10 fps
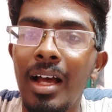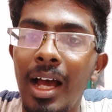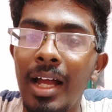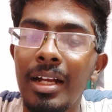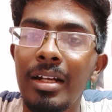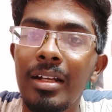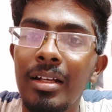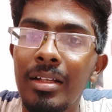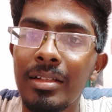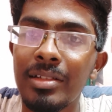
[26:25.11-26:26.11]
and
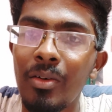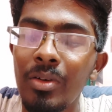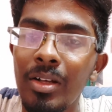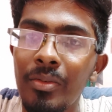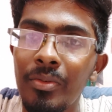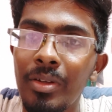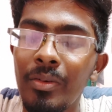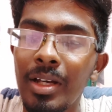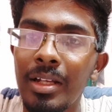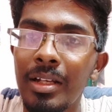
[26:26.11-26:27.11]
the sound of the
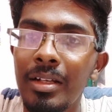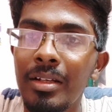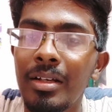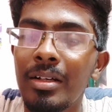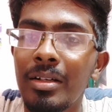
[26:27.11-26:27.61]
violin